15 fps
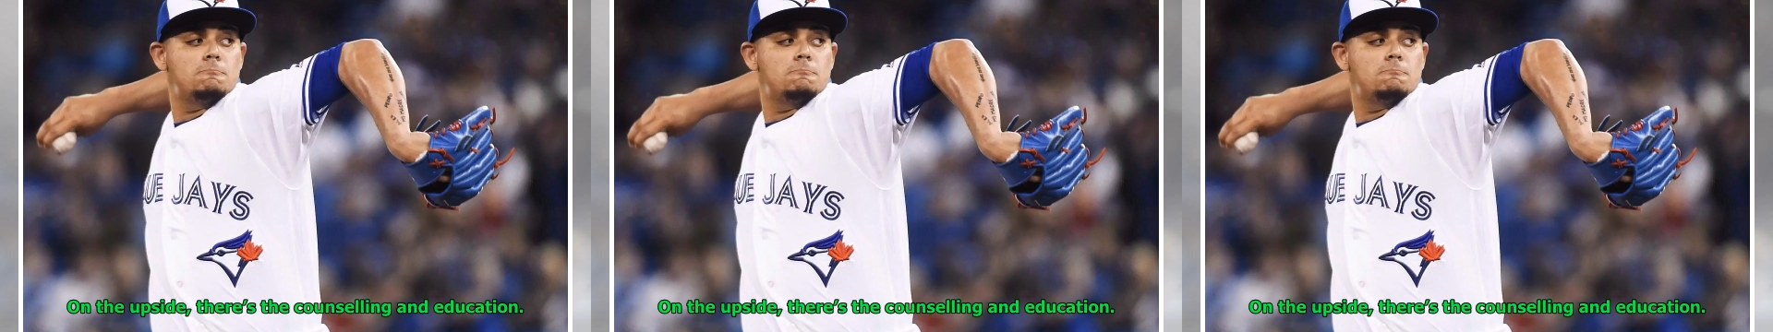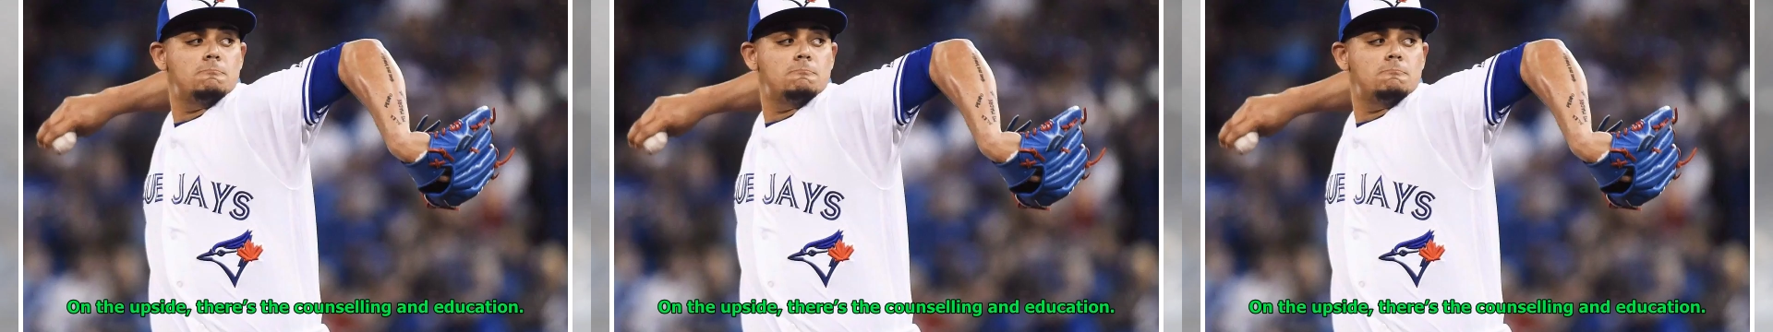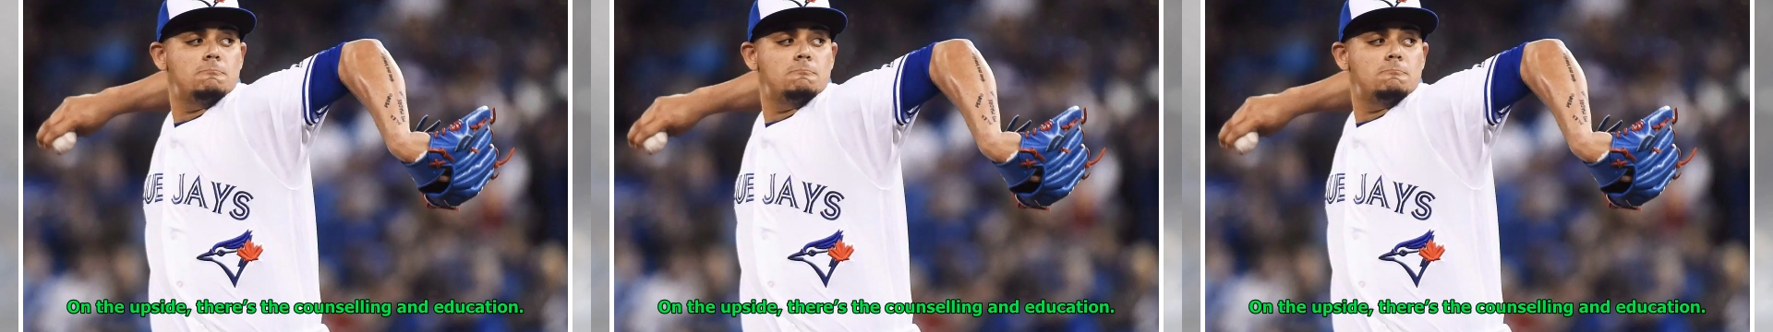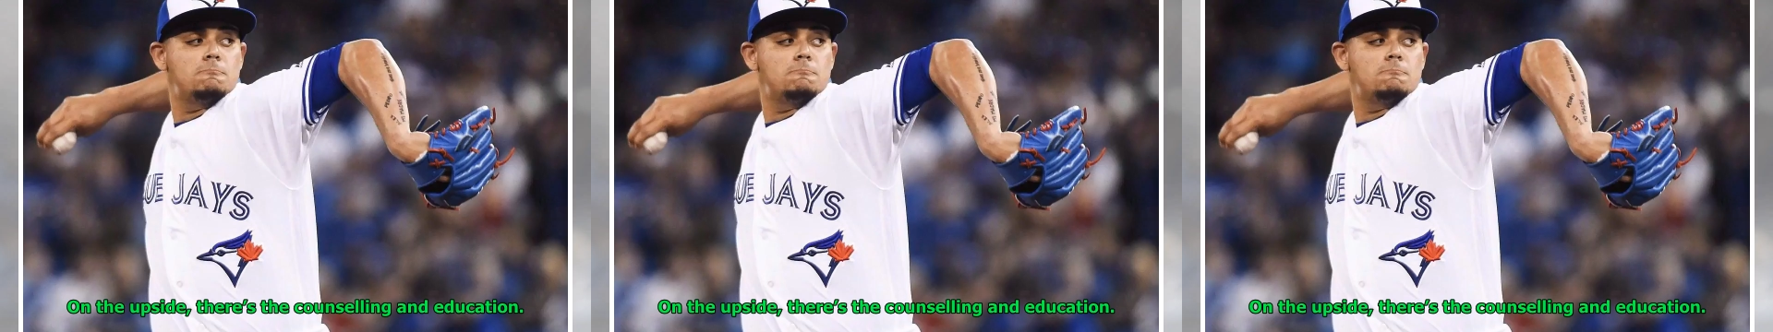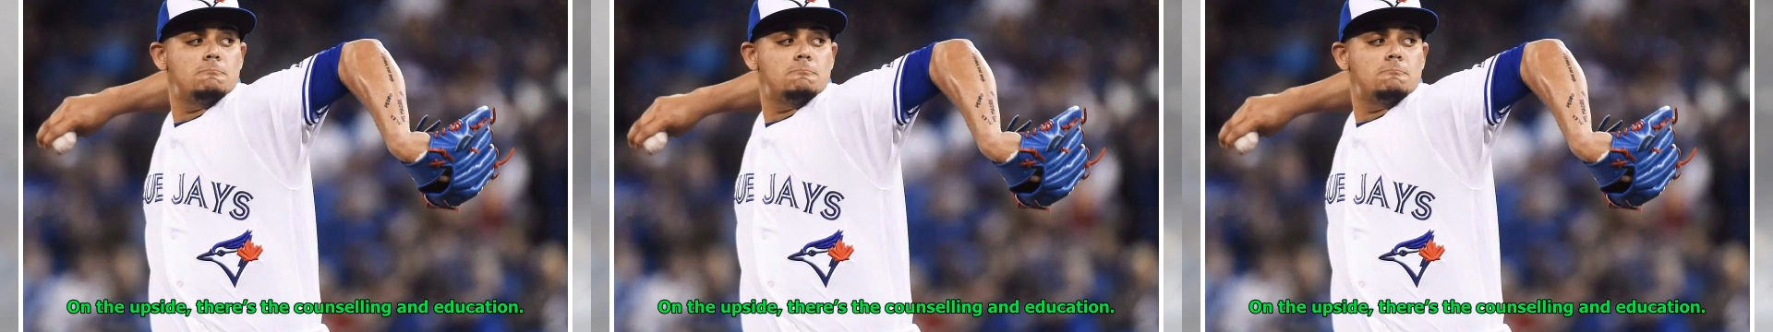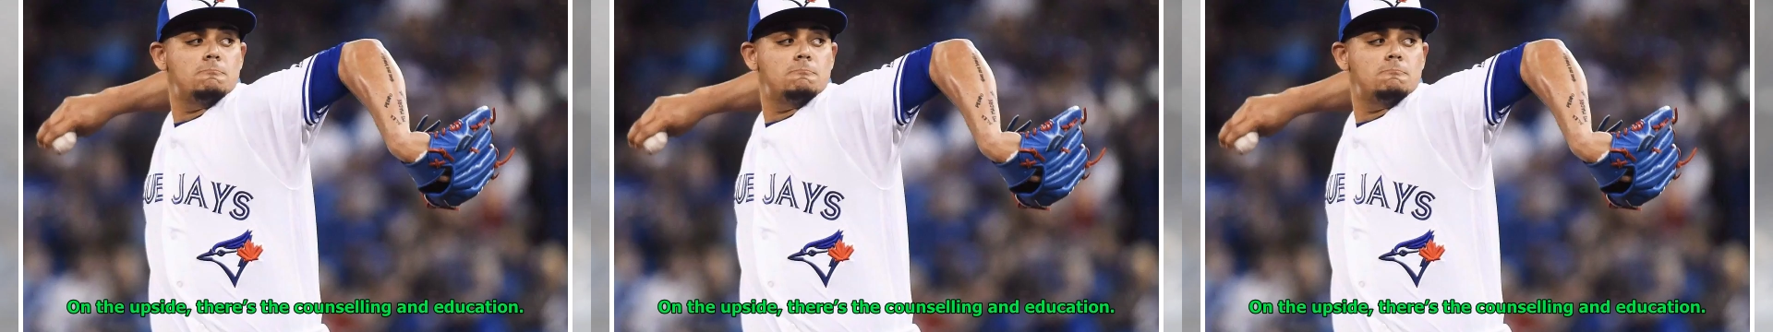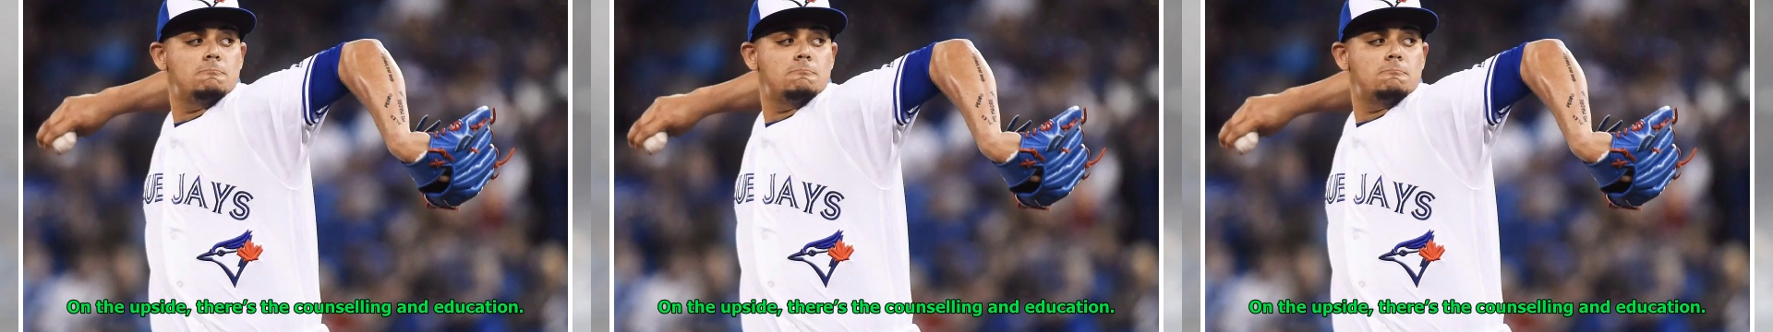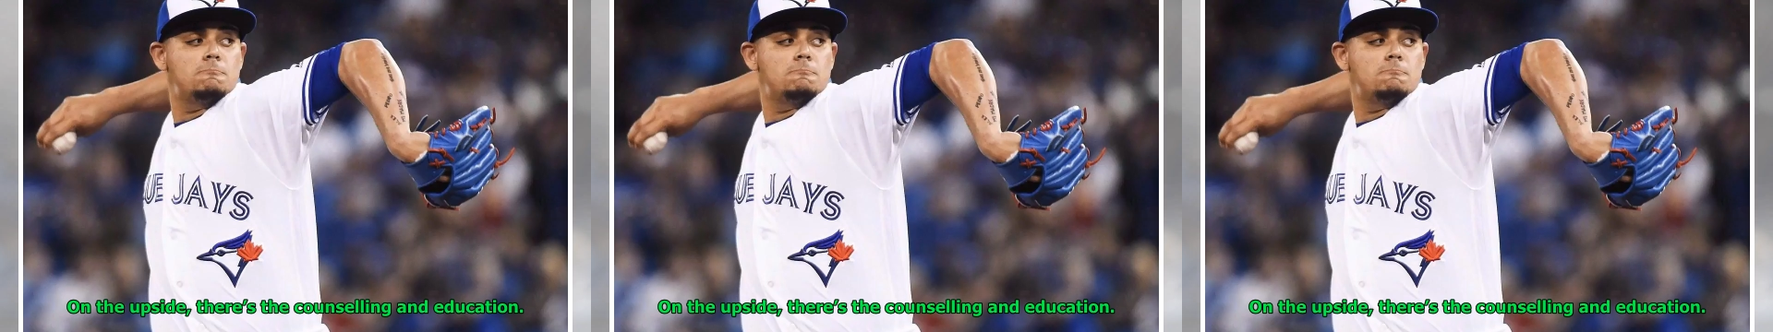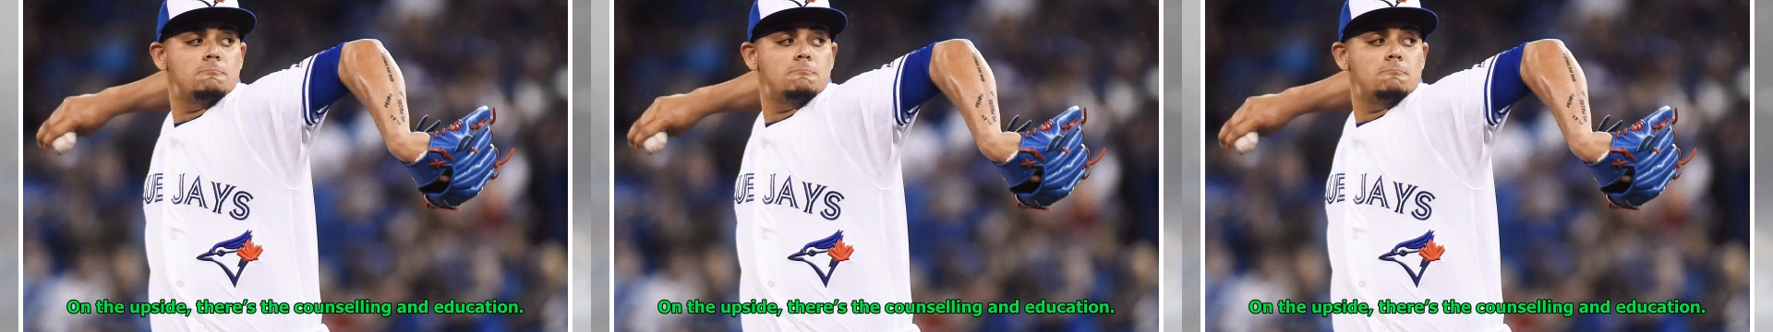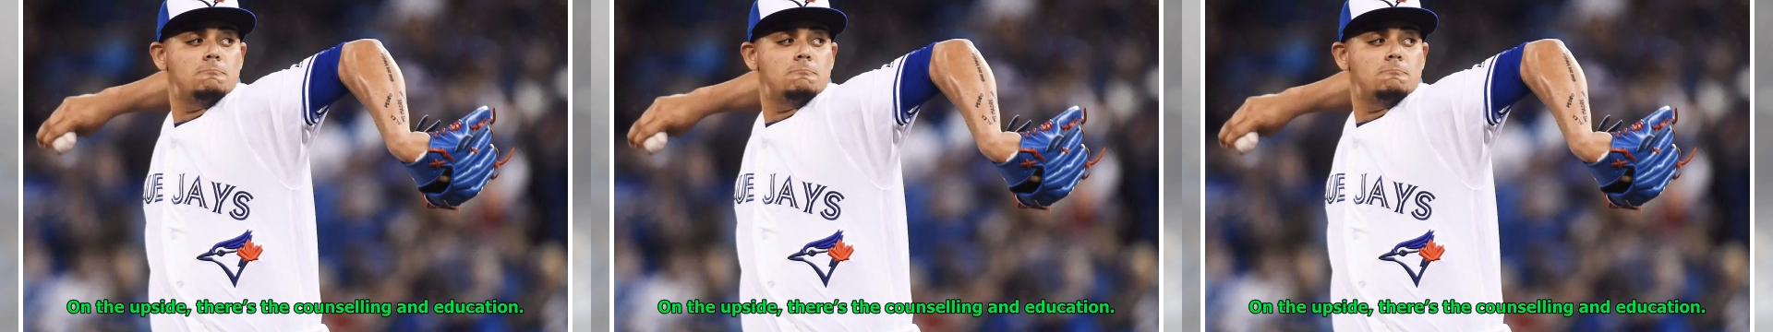(no one is talking)